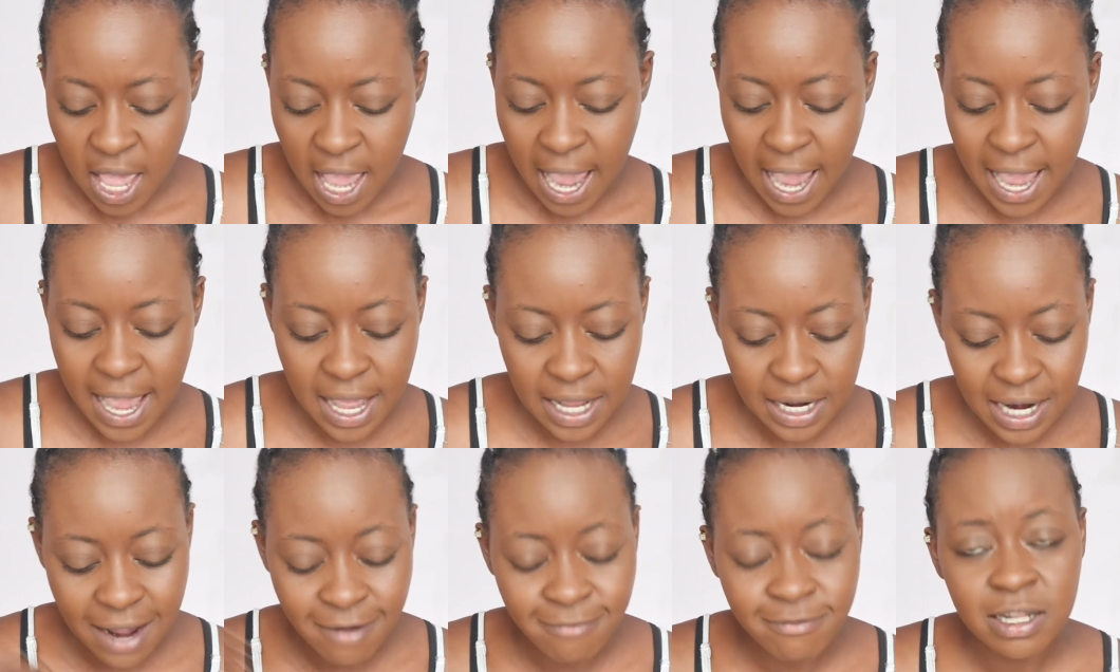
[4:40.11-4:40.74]

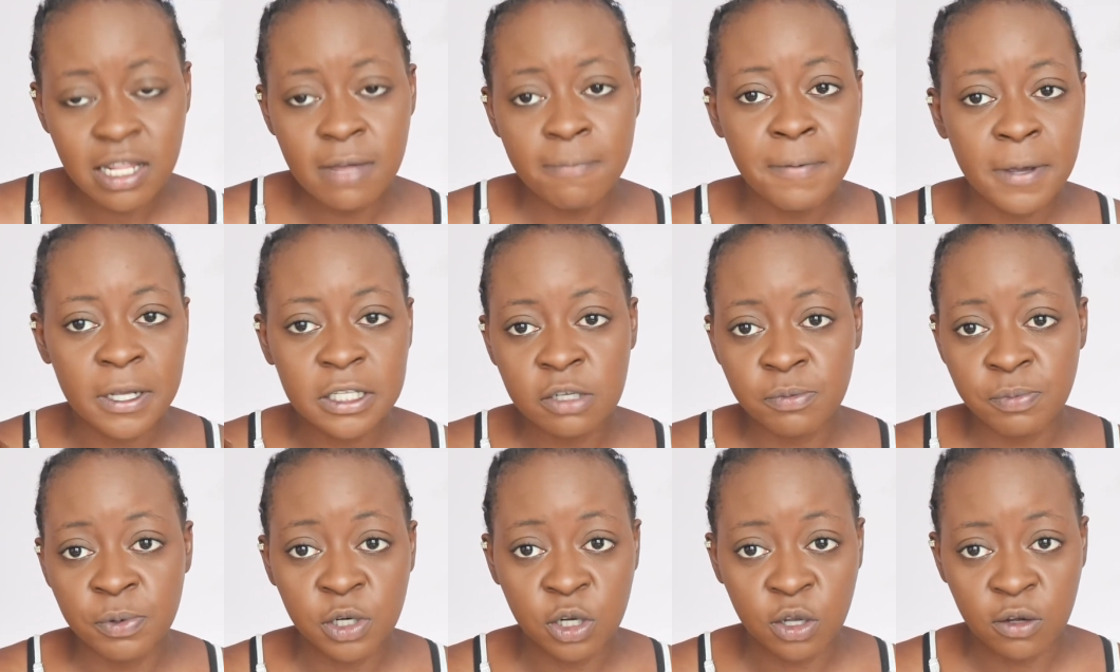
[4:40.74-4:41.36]
And I really picked
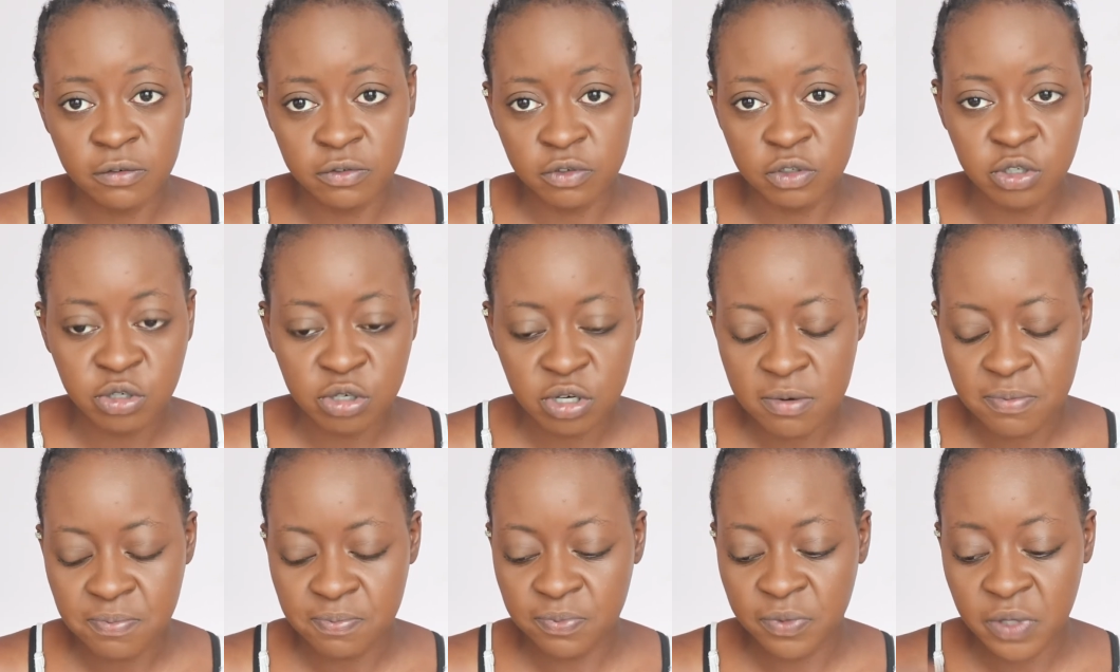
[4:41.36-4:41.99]
up a lot
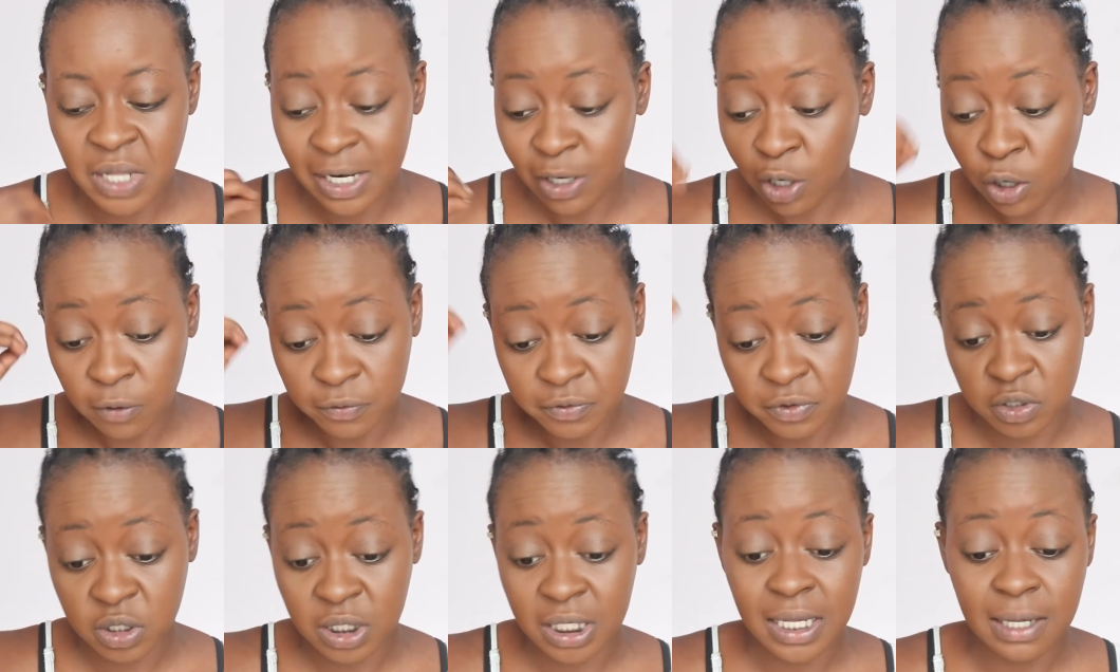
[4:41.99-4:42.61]

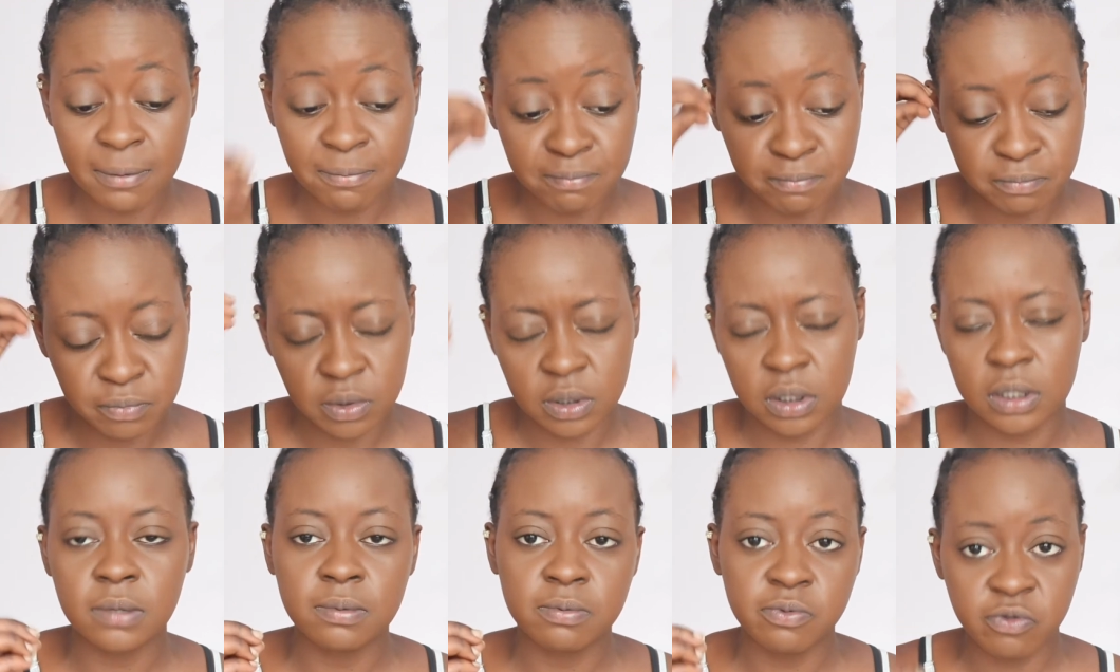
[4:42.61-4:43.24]
of
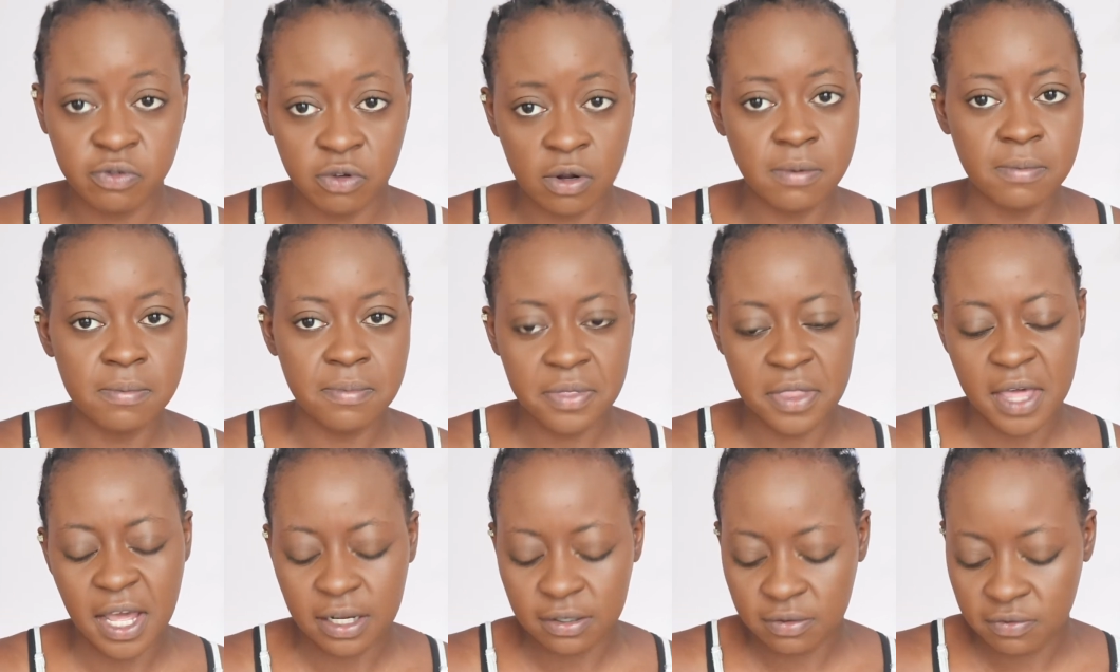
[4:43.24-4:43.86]
tips from
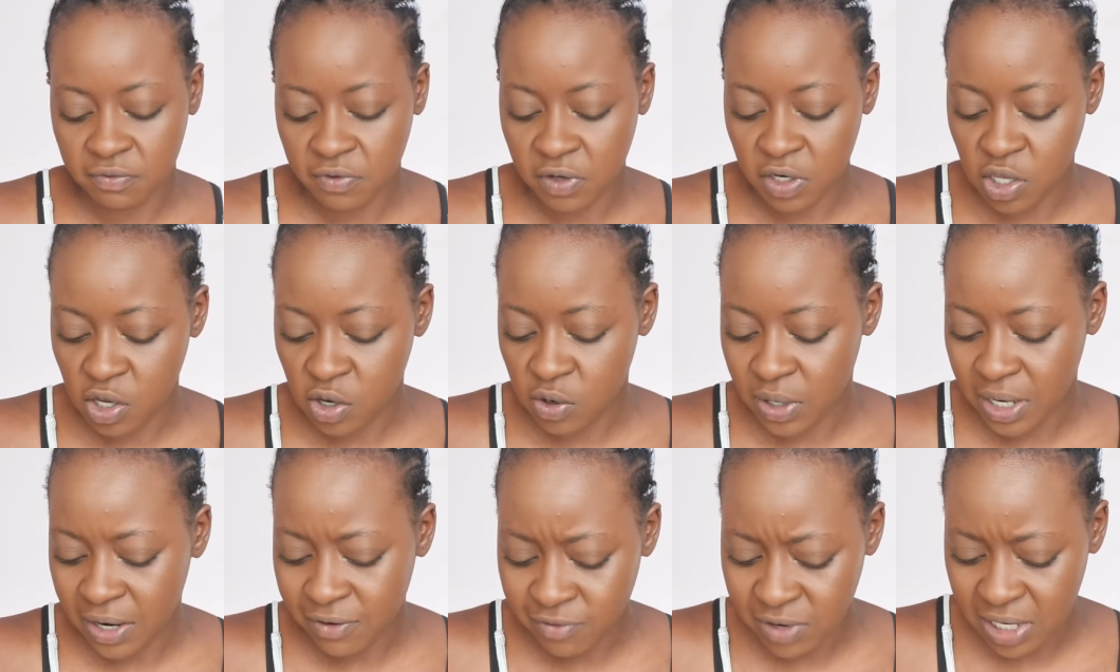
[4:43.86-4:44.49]
that video
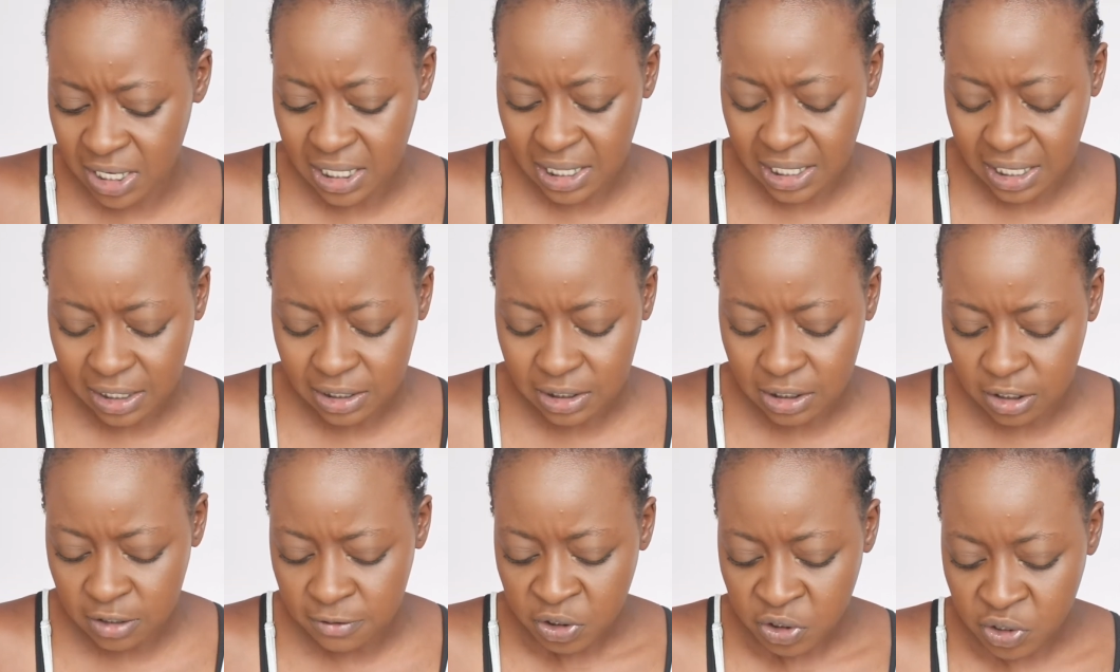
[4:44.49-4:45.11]
and I really
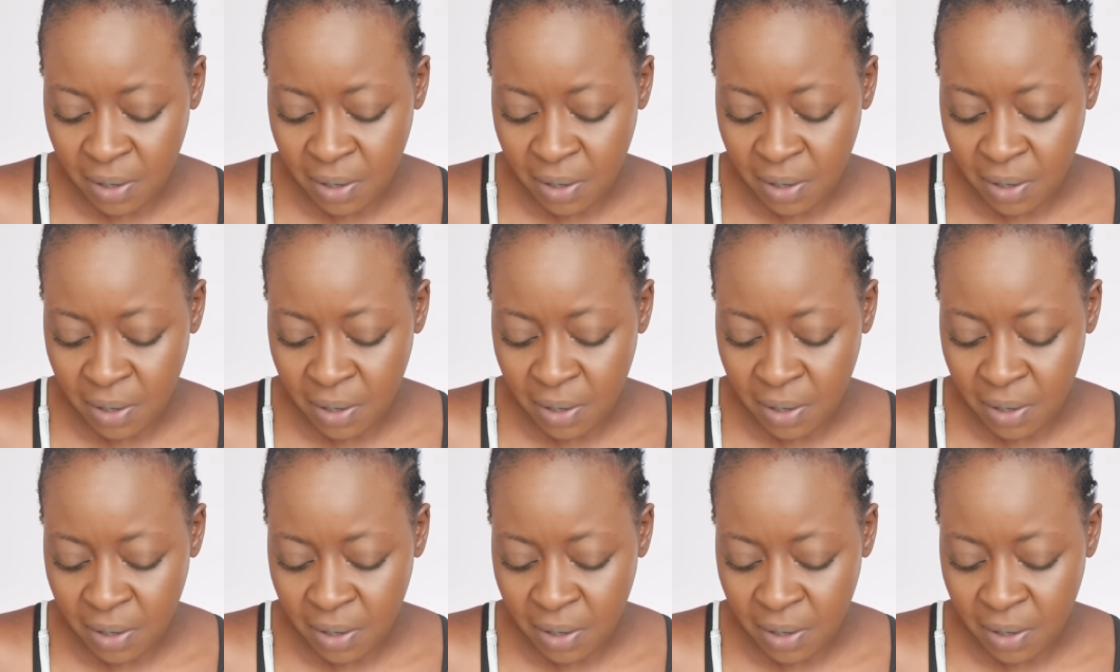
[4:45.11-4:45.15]
liked it.